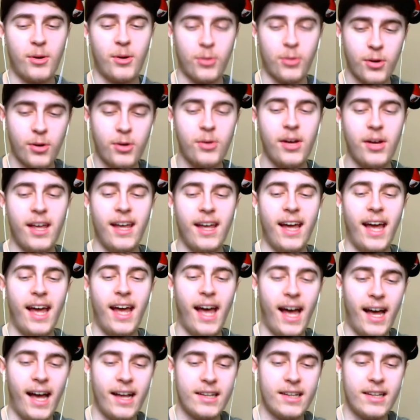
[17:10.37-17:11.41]
Crew
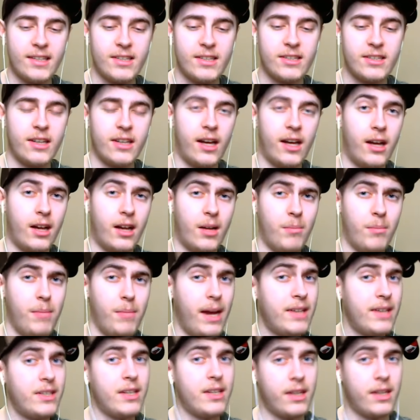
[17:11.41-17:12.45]
has an
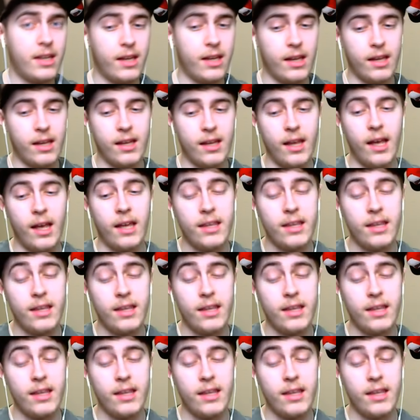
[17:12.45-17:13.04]
amazing kit.